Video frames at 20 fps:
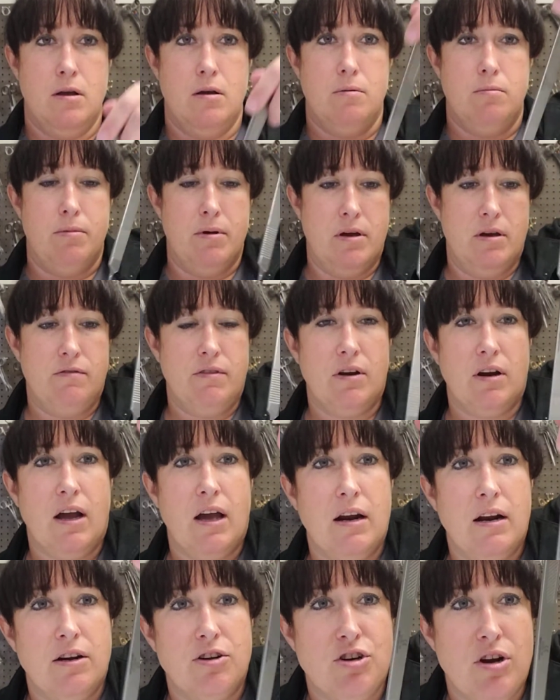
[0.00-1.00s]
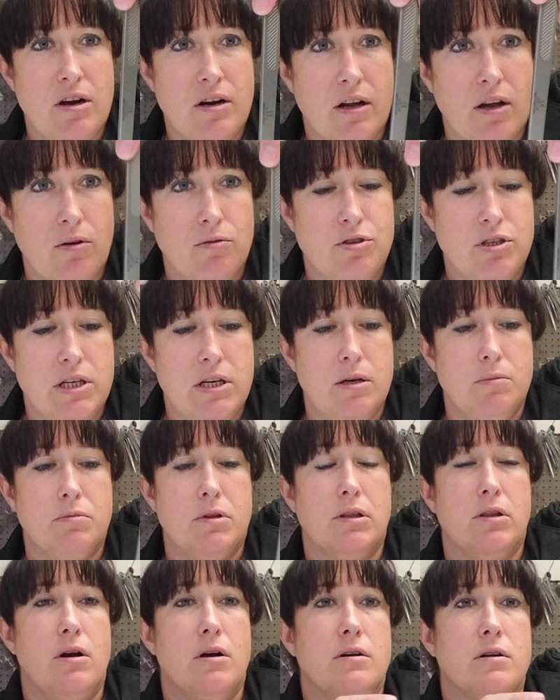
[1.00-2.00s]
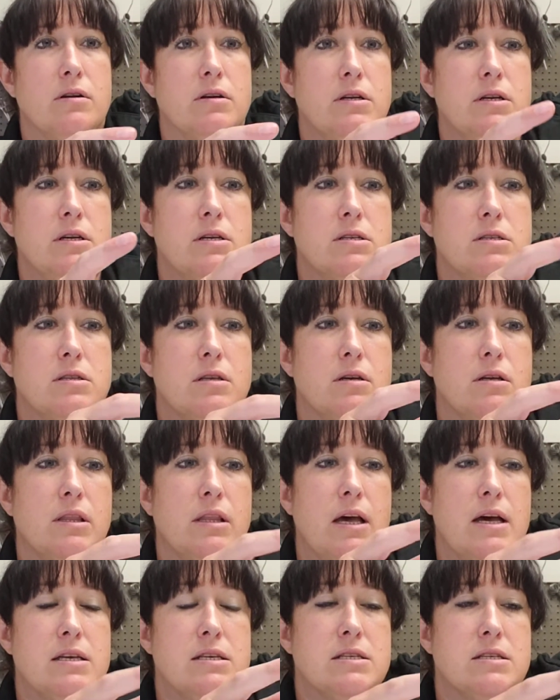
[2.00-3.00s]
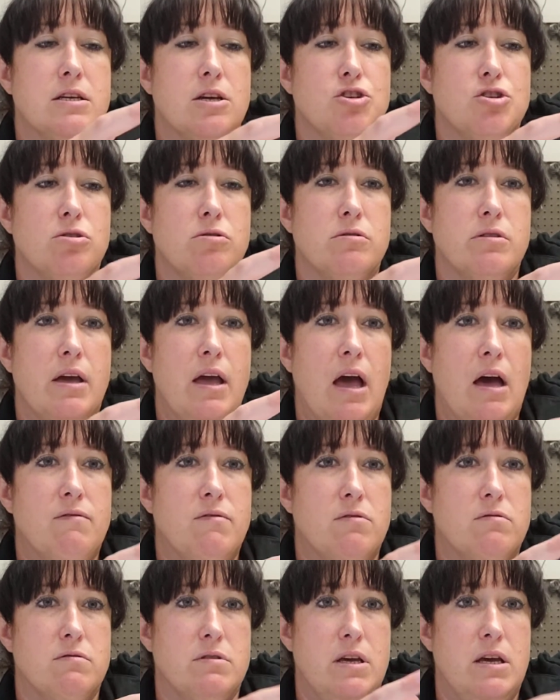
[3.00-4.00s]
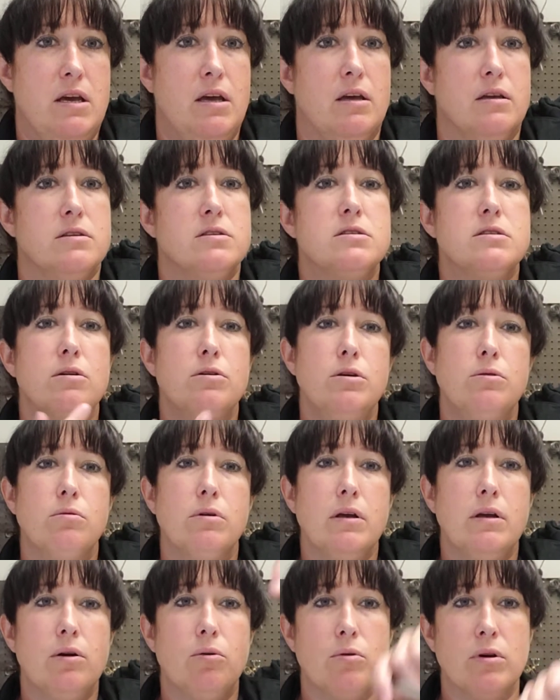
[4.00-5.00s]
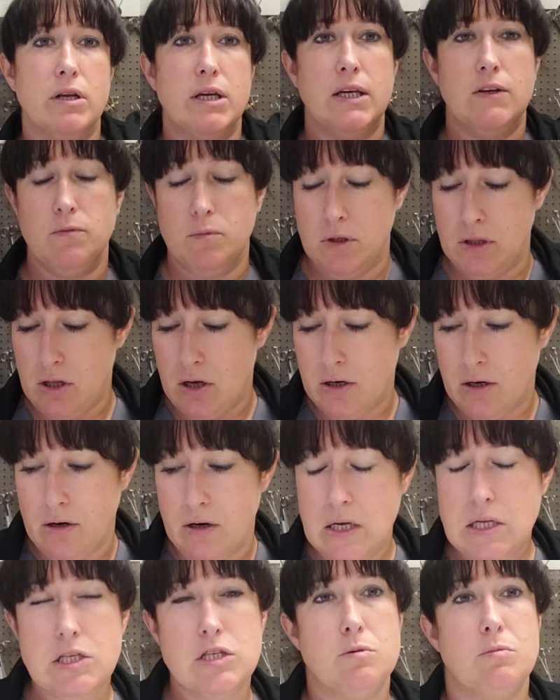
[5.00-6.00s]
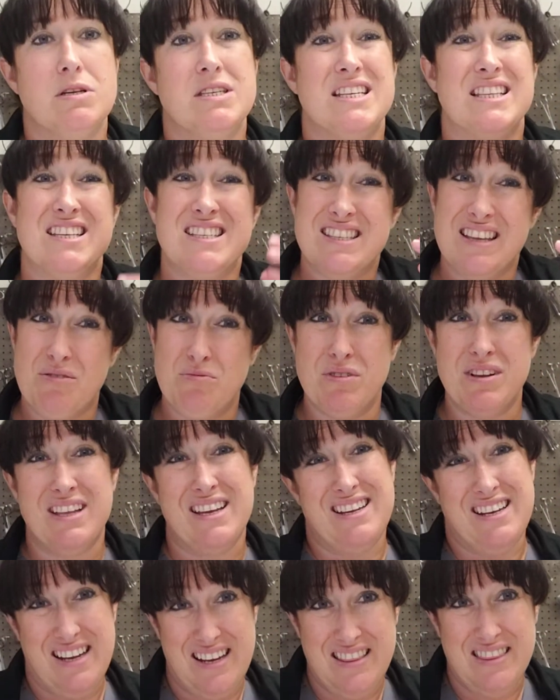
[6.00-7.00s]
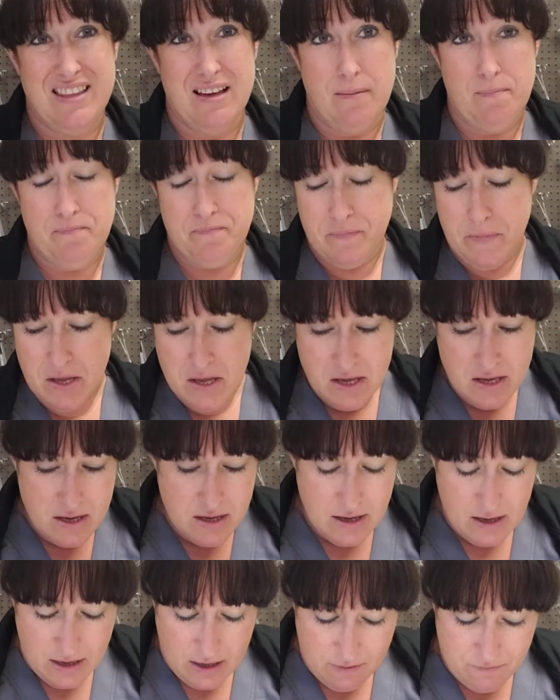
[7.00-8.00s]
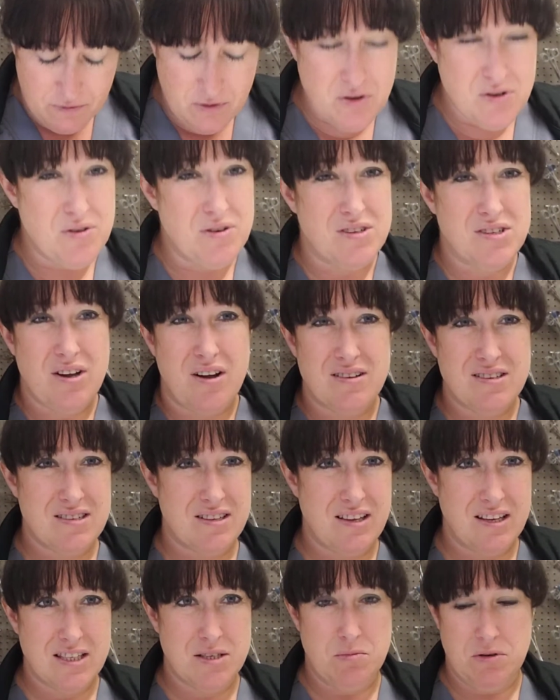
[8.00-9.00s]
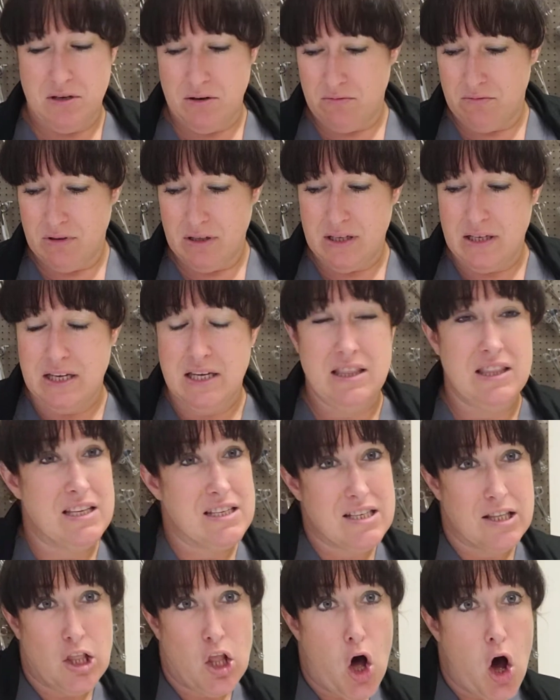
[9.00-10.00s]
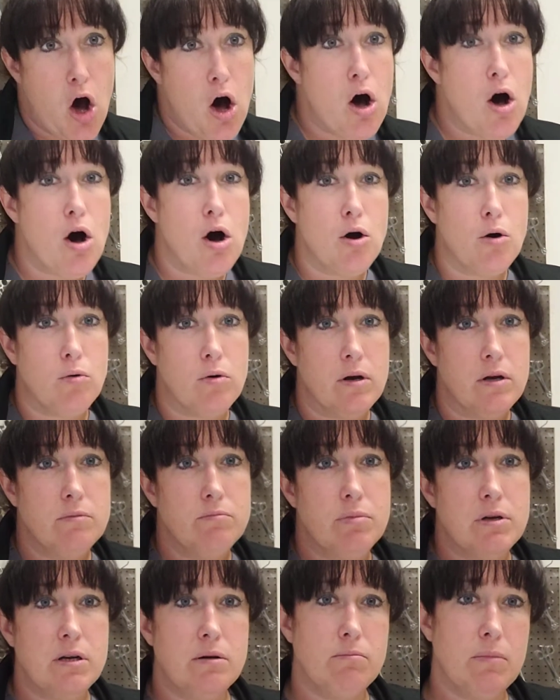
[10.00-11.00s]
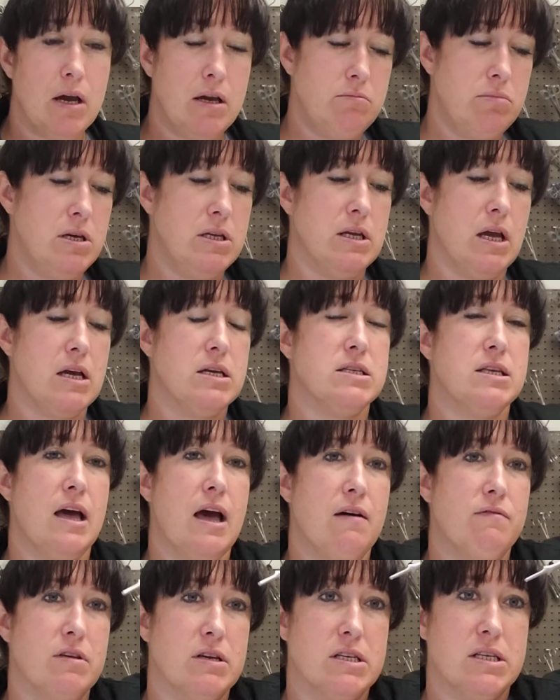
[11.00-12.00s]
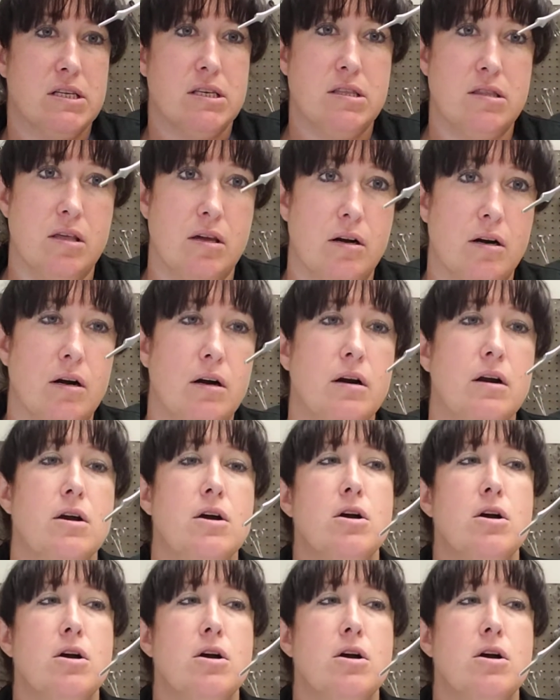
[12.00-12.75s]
But if they're kind of trying to go deep, the longer it is, the less control they have over the end. So you really don't want to give them the longer instruments unless they really need them. If you're doing a tonsillectomy, you don't really need this long one, but it might be nice to have this thinner